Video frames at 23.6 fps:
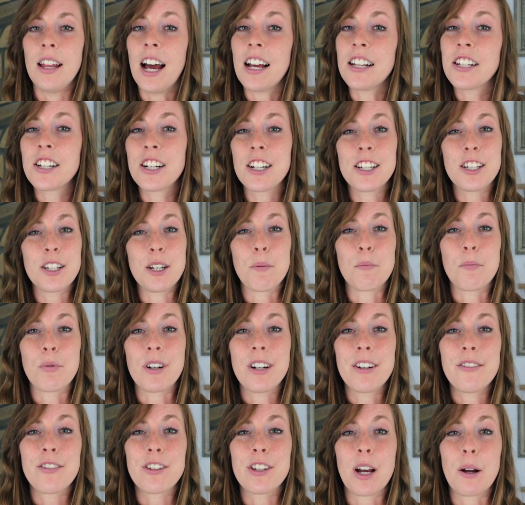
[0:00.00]
That's just a
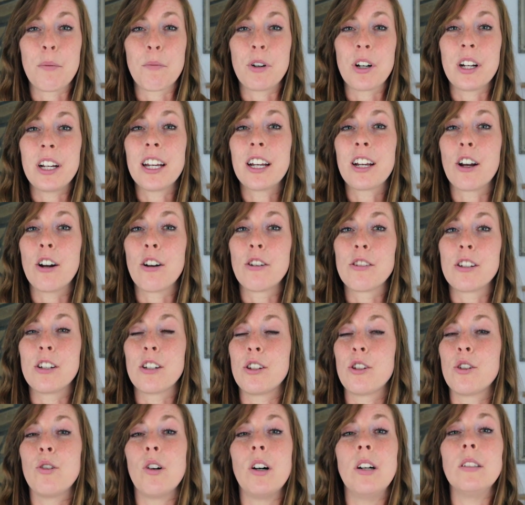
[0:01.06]
brief summary. He goes
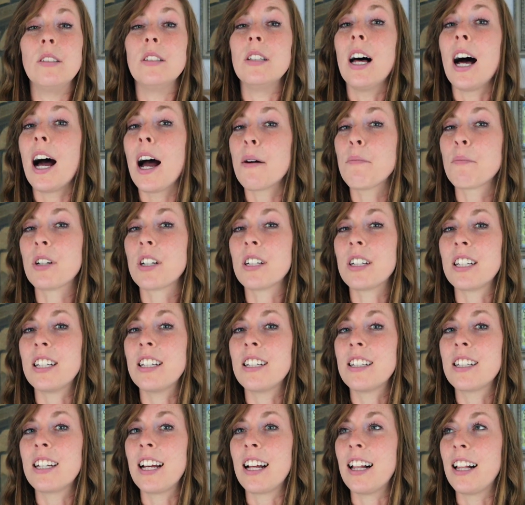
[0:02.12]
into a lot more
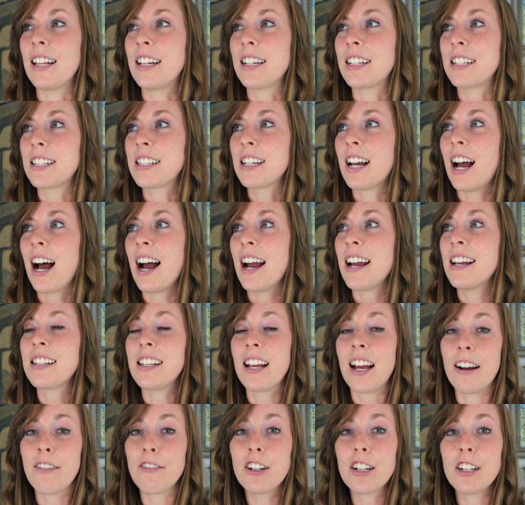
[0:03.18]
detail and
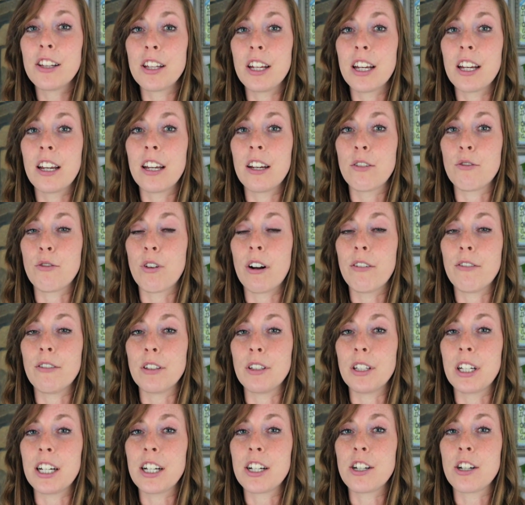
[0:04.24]
ties everything in
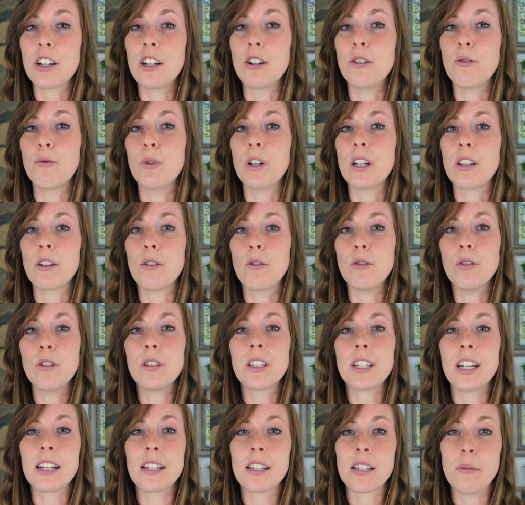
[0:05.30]
Revelation with
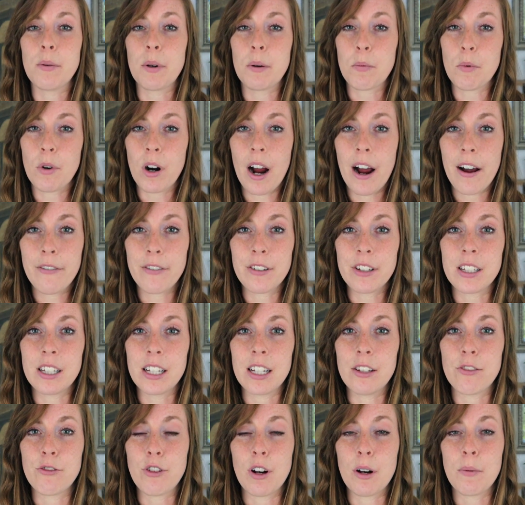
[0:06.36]
Old Testament
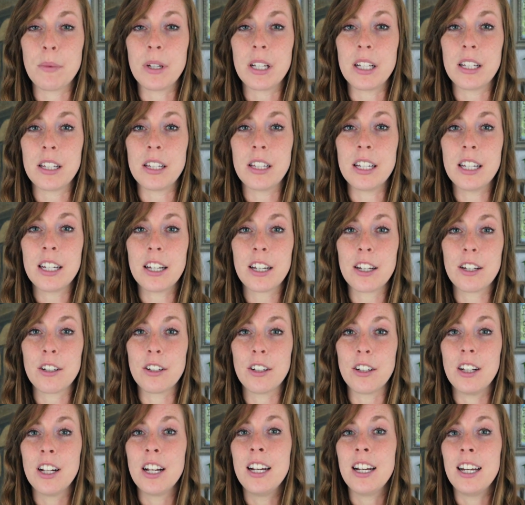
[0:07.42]
prophecies from
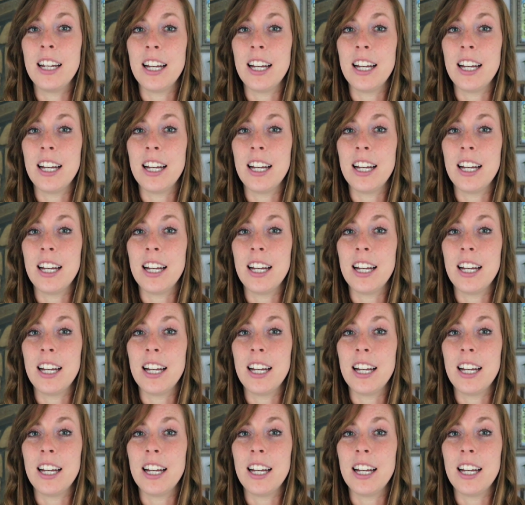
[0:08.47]
Ezekiel